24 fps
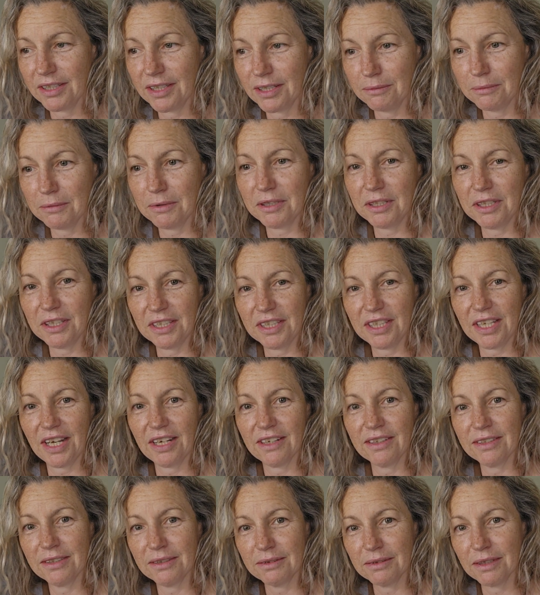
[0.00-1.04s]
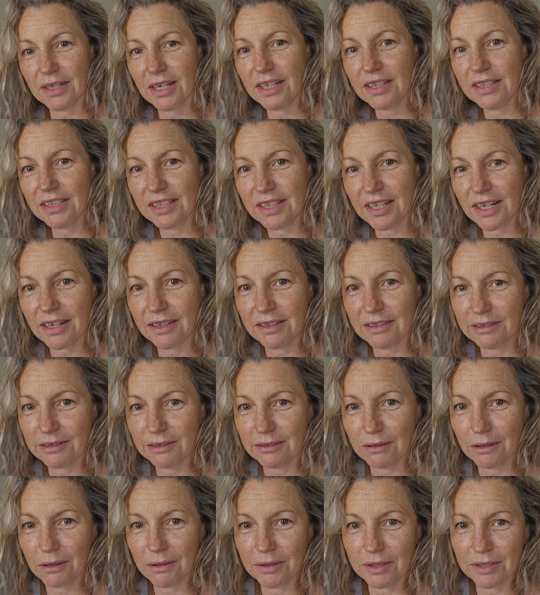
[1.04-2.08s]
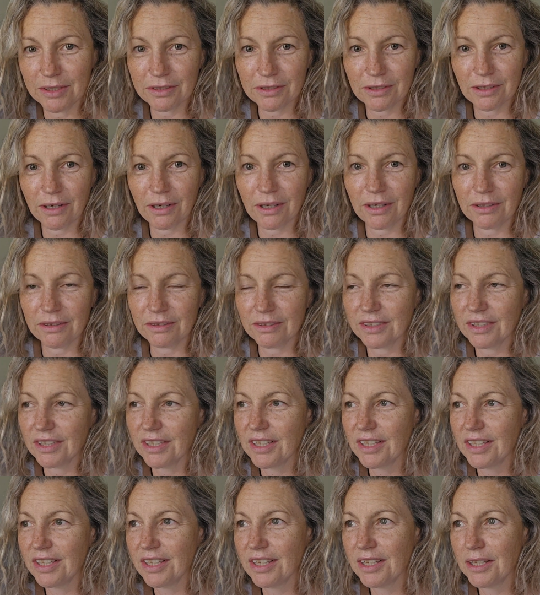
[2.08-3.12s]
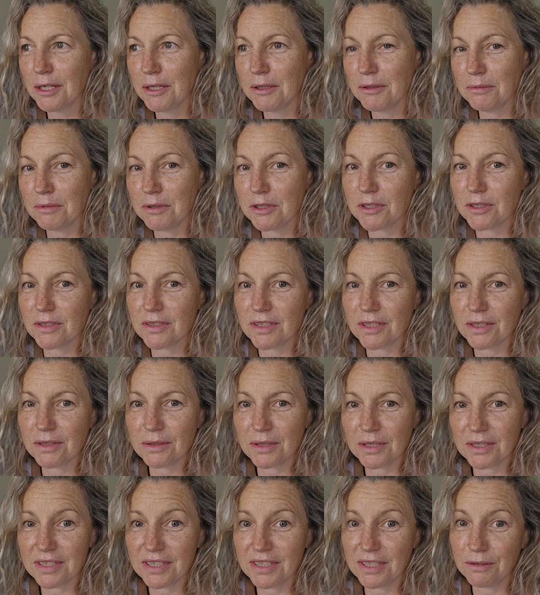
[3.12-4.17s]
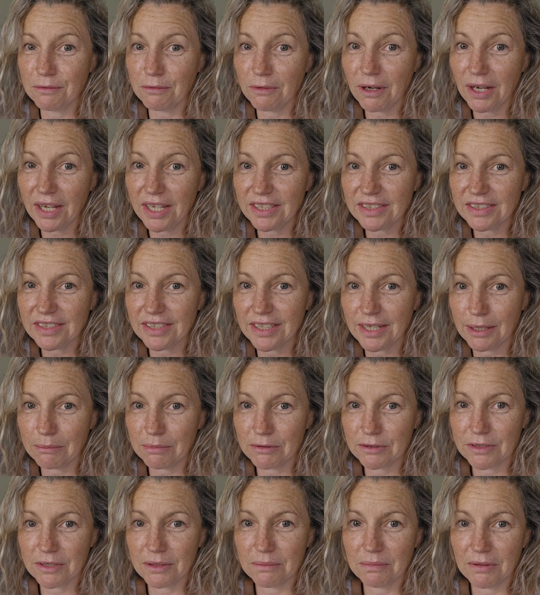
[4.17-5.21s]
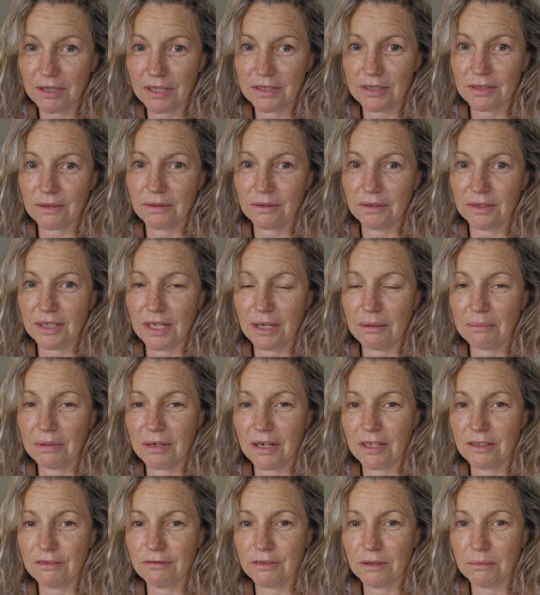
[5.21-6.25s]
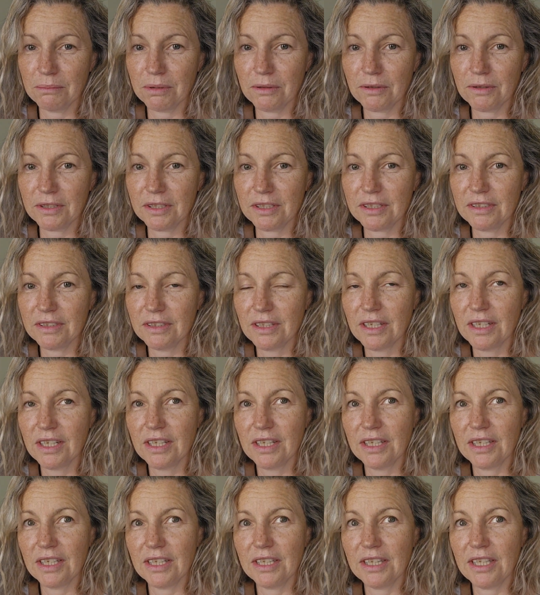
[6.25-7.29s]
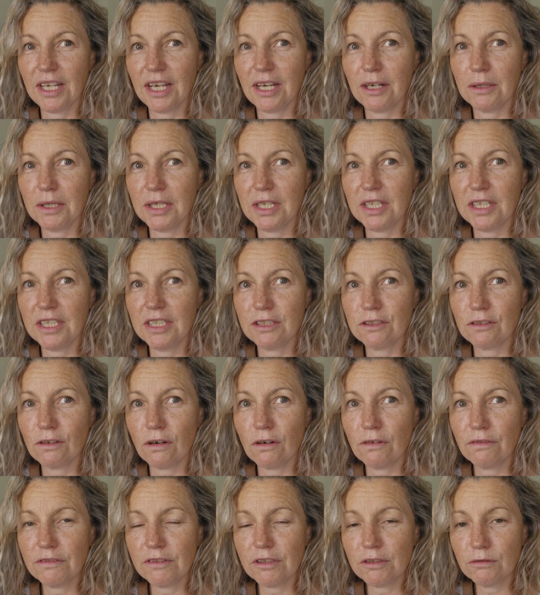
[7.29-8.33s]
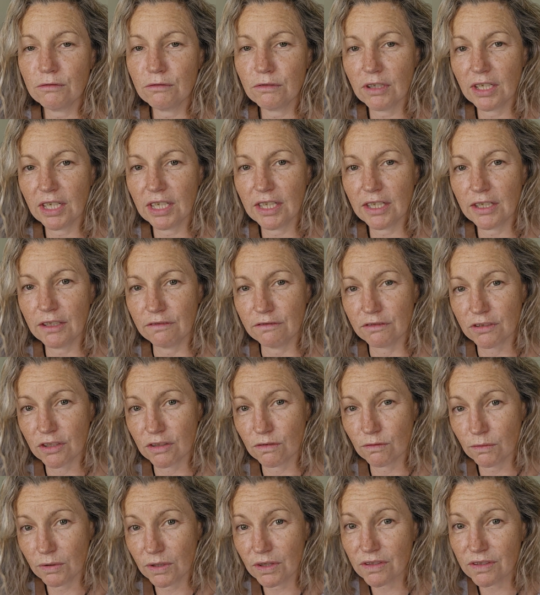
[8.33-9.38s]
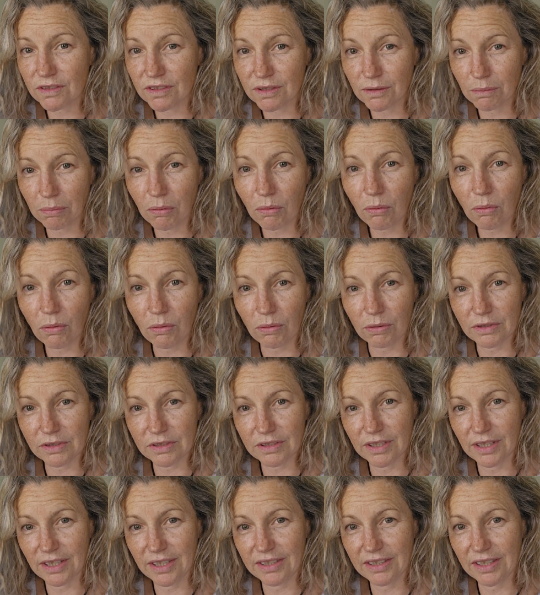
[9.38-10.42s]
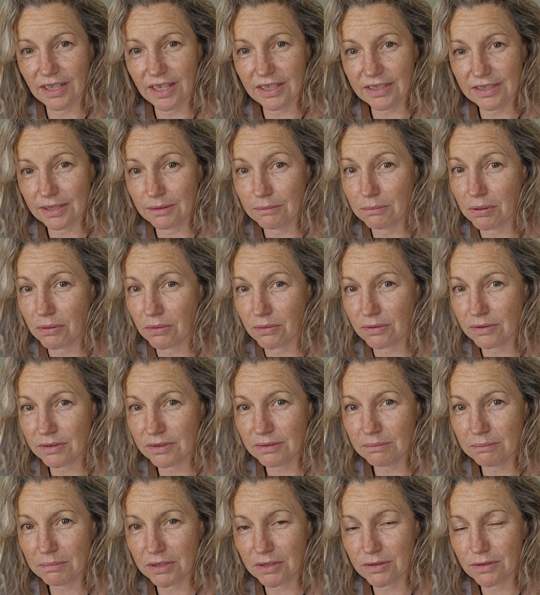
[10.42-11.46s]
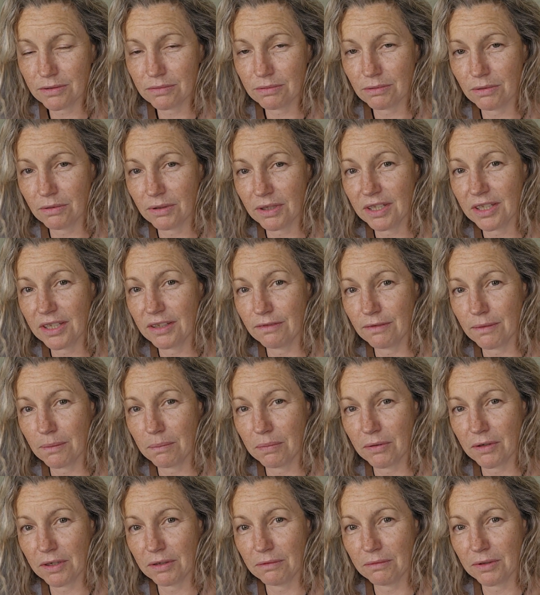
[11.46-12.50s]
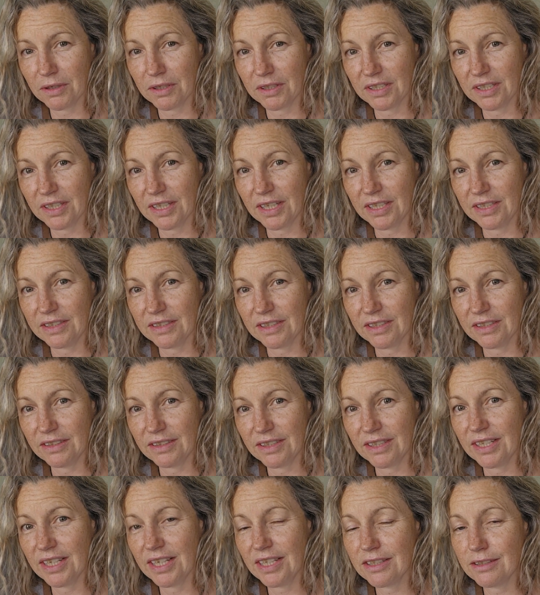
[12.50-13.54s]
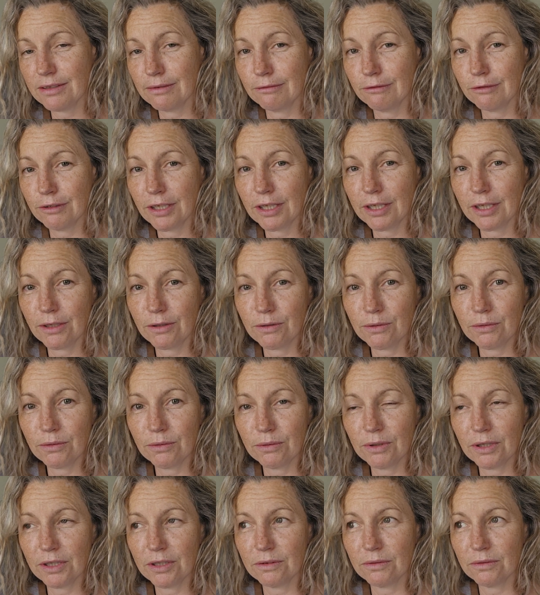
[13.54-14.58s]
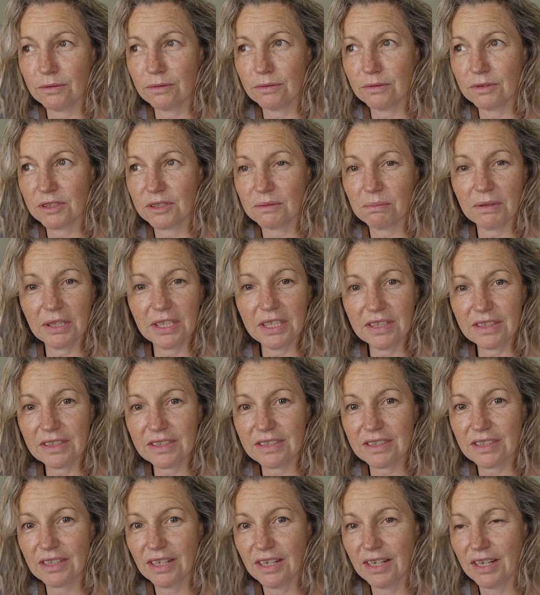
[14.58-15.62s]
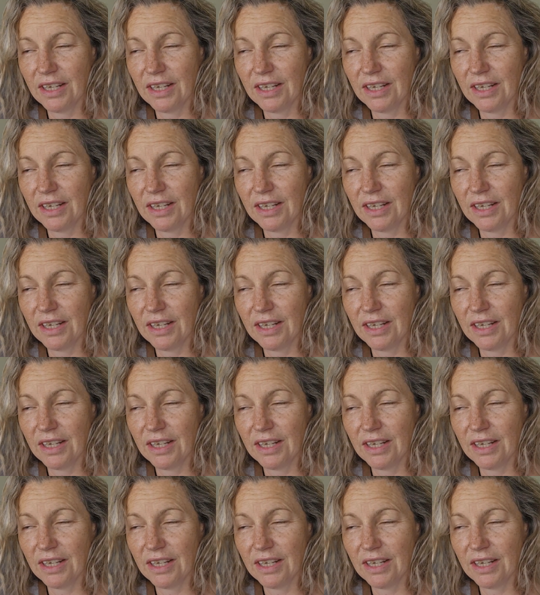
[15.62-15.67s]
And what are you carrying around? You're carrying a growing child, which is increasing in weight, and that puts the pressure on that part of your body. Now, it is often relieved with support, and that's important because we want to give the body what it needs. And you can get some really cool little splints.